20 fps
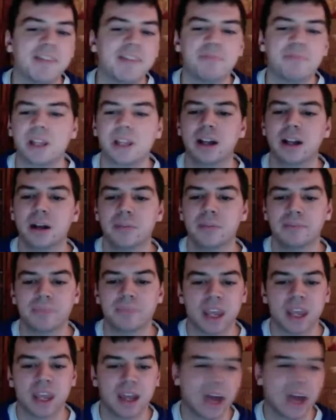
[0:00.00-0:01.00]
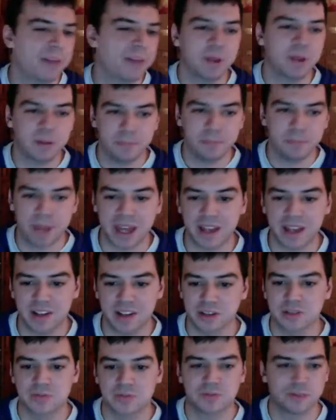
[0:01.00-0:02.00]
played in
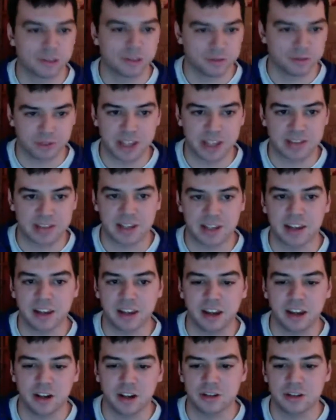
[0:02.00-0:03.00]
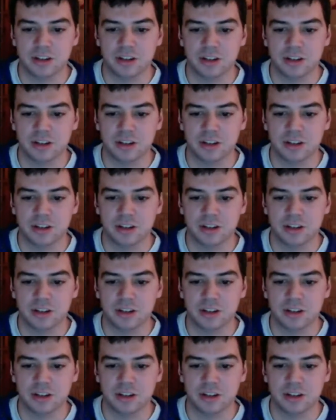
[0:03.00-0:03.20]
bands for the last 10 years.